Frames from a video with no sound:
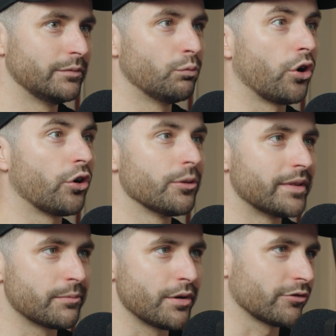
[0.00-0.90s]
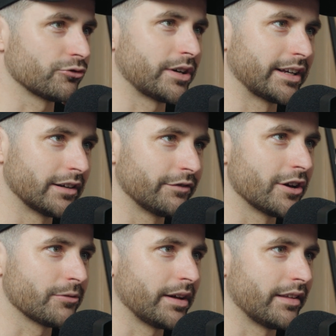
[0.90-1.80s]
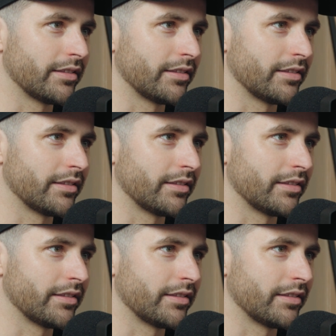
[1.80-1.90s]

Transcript: what got them into personal training in the first place.